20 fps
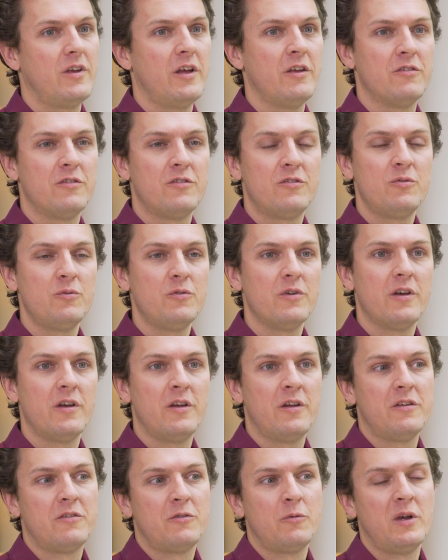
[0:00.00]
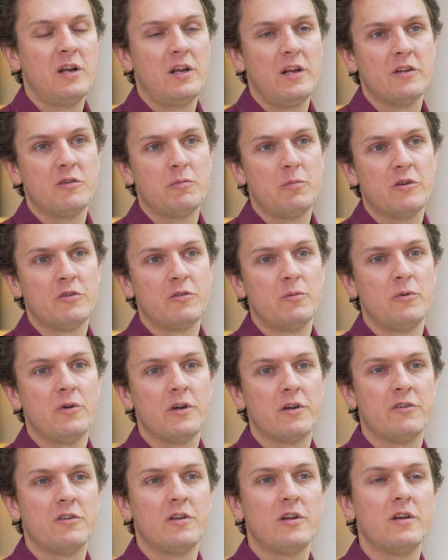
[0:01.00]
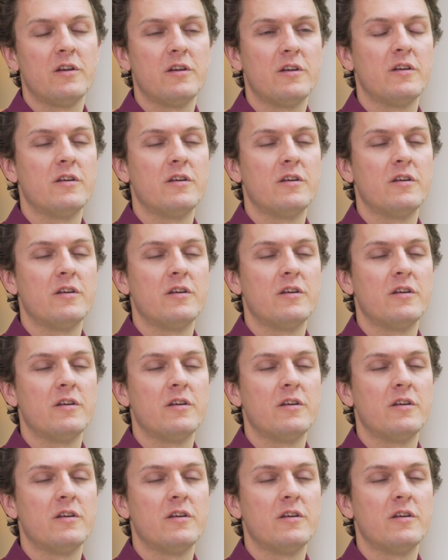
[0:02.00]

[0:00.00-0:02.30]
as quickly as possible actually.